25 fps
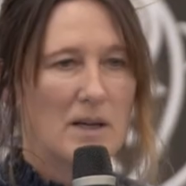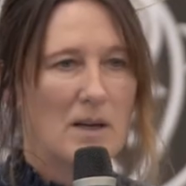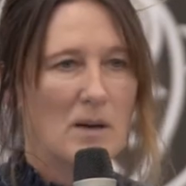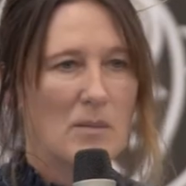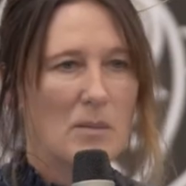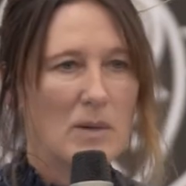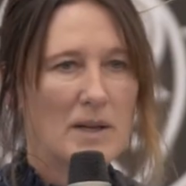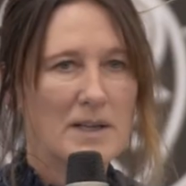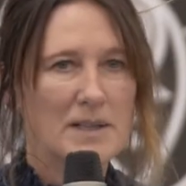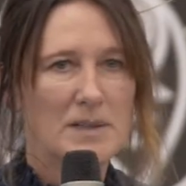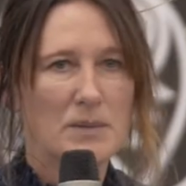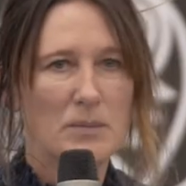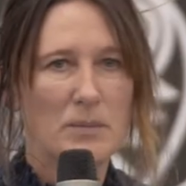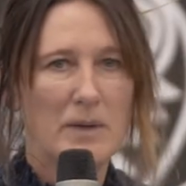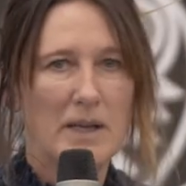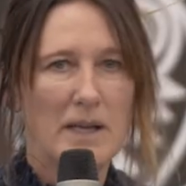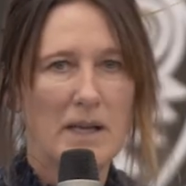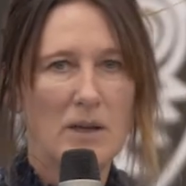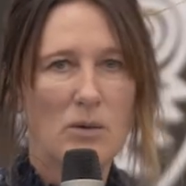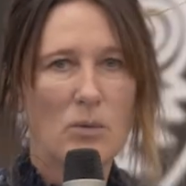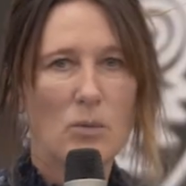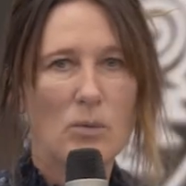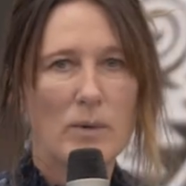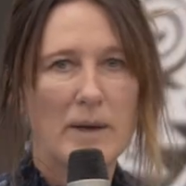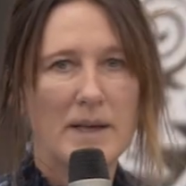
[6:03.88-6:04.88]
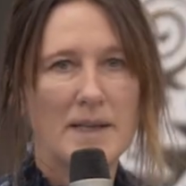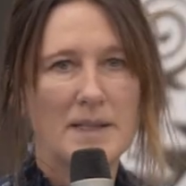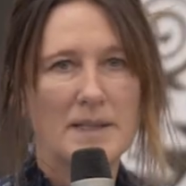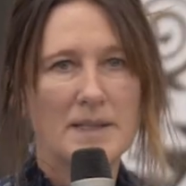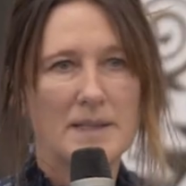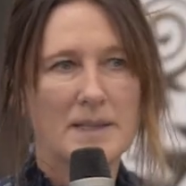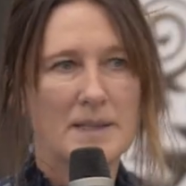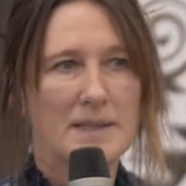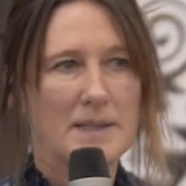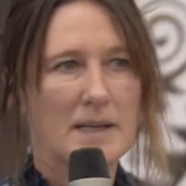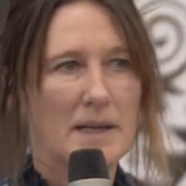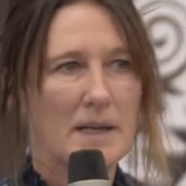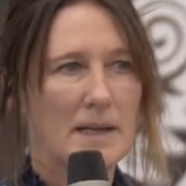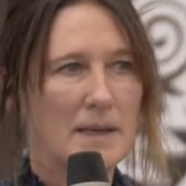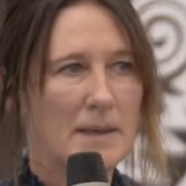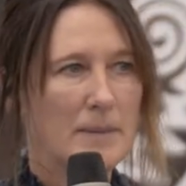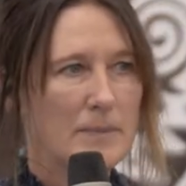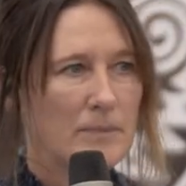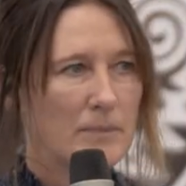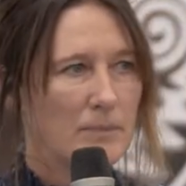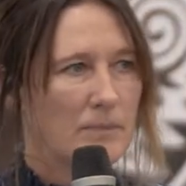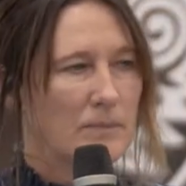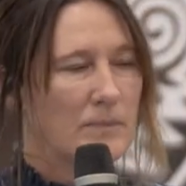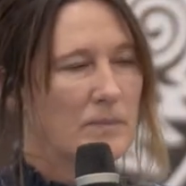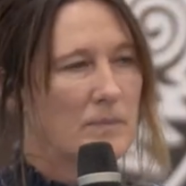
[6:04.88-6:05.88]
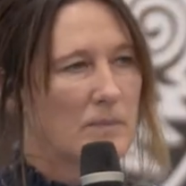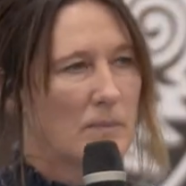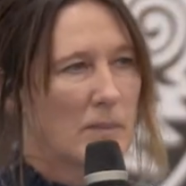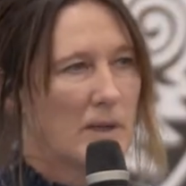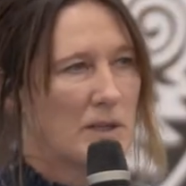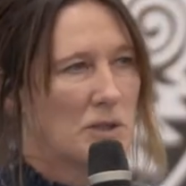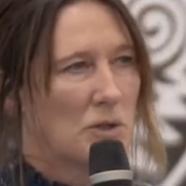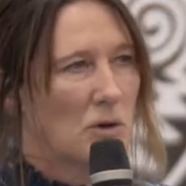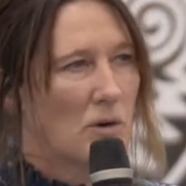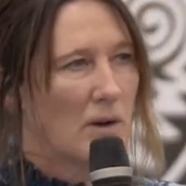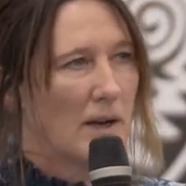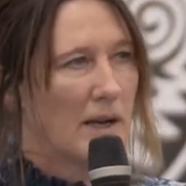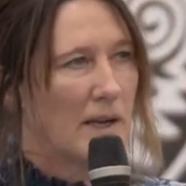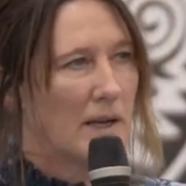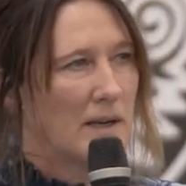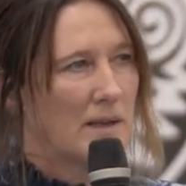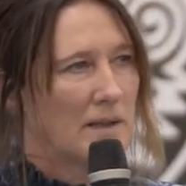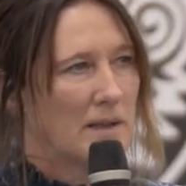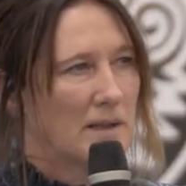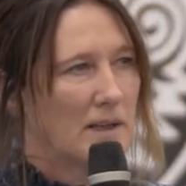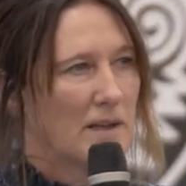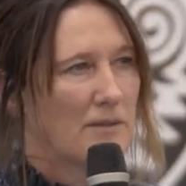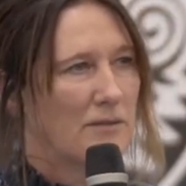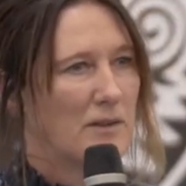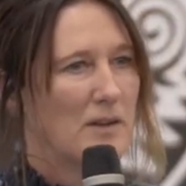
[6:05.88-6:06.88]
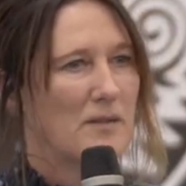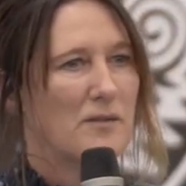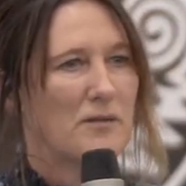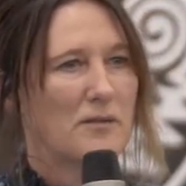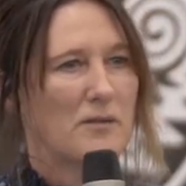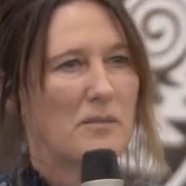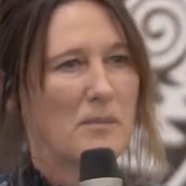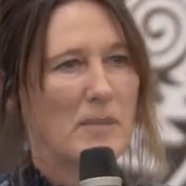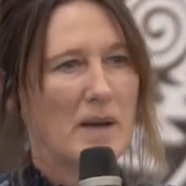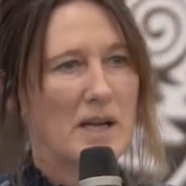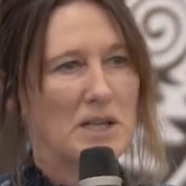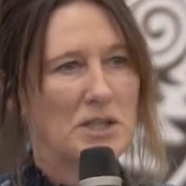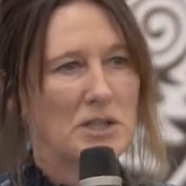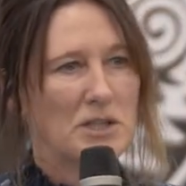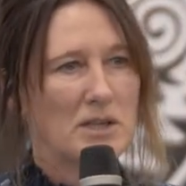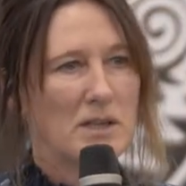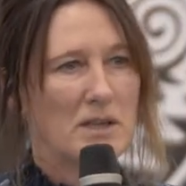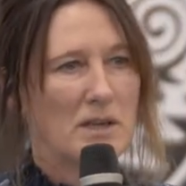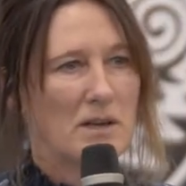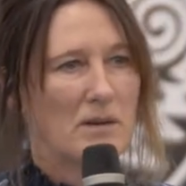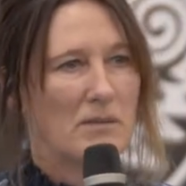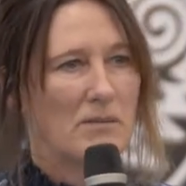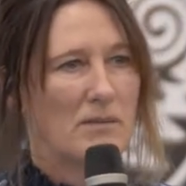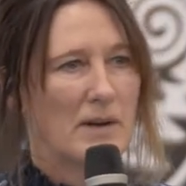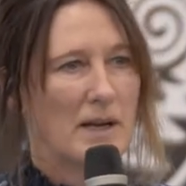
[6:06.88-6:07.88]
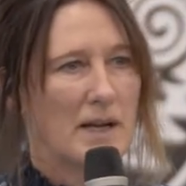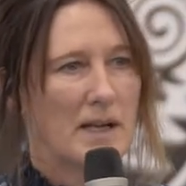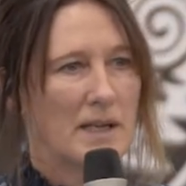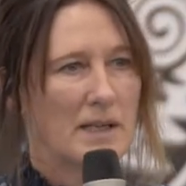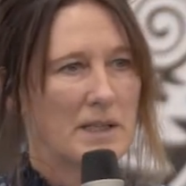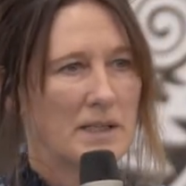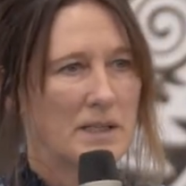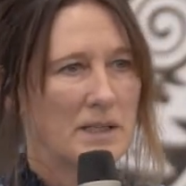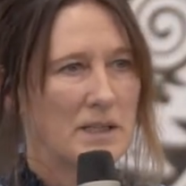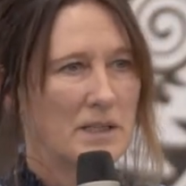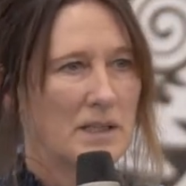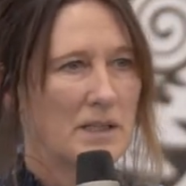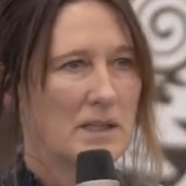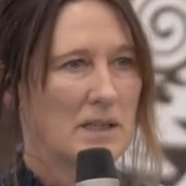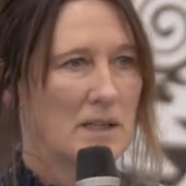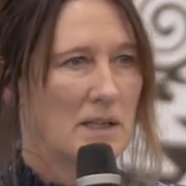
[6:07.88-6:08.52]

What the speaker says: Plus we always, we try and give information around